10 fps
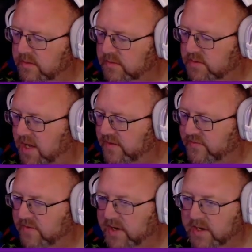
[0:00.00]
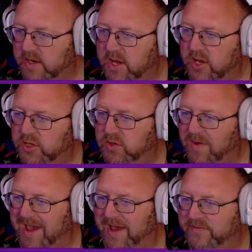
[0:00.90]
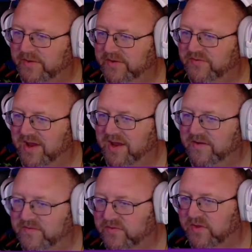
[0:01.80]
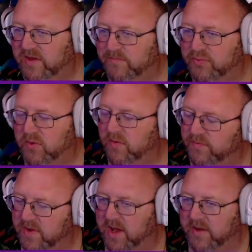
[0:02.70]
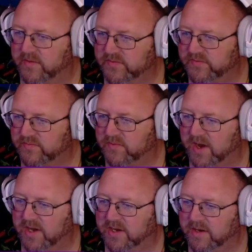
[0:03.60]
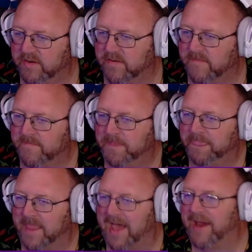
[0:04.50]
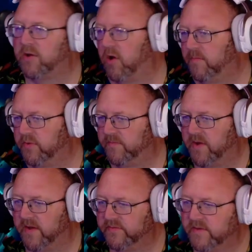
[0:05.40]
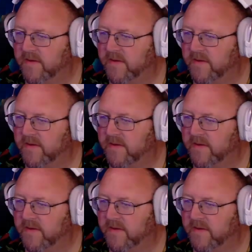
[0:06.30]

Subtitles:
touchscreen, you actually change the profiles right here. I call them profiles.